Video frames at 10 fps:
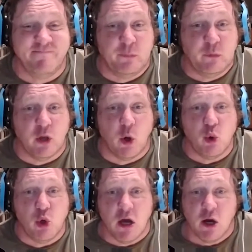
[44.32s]

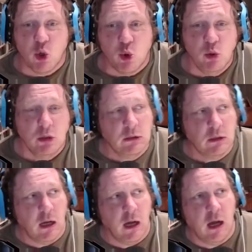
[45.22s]
don't know.
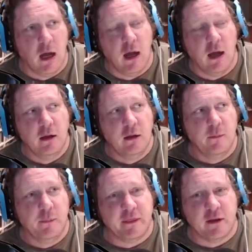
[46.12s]
Uh,
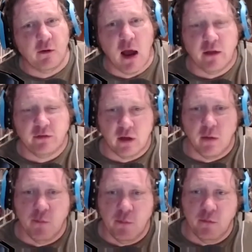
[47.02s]
but there are
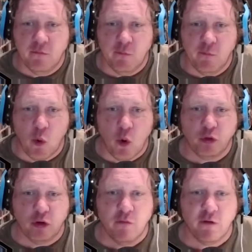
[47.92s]
some
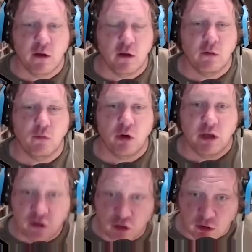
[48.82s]
wars over
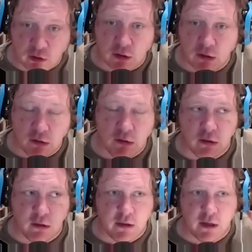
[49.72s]
religion in
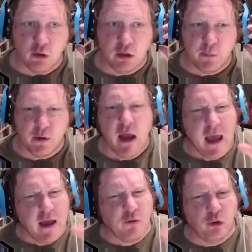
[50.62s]
in that earlier period,
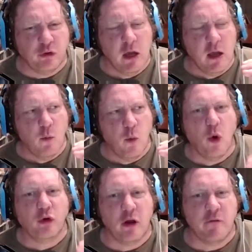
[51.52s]
and of course,
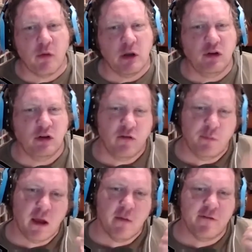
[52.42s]
wars over religion
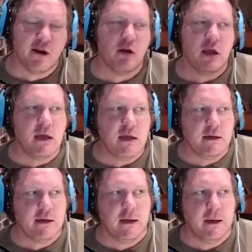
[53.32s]
have become
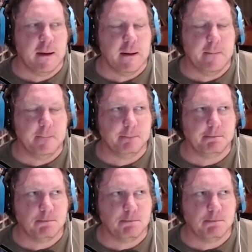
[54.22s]
very um,